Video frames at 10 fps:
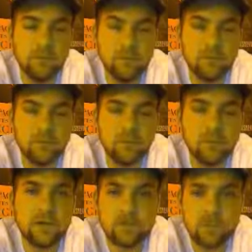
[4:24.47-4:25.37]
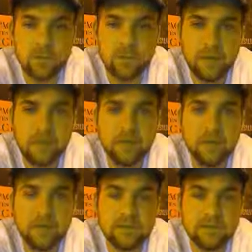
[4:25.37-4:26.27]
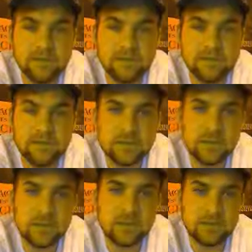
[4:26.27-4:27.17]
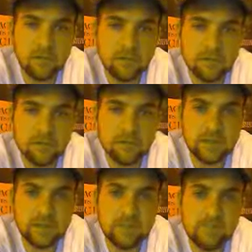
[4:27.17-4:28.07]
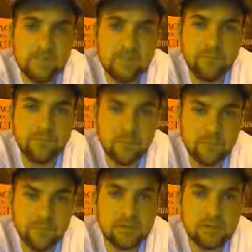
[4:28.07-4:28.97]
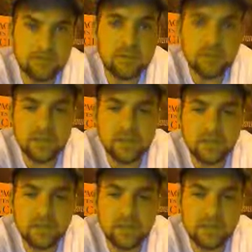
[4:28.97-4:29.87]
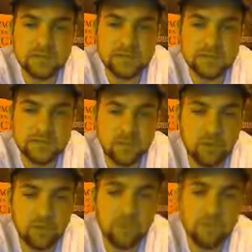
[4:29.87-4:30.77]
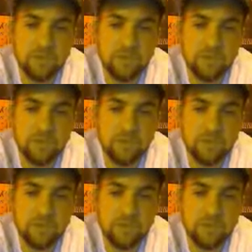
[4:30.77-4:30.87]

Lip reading: When that's gone, you roll that payment on to the next largest debt payment, and so on. That's his debt snowball.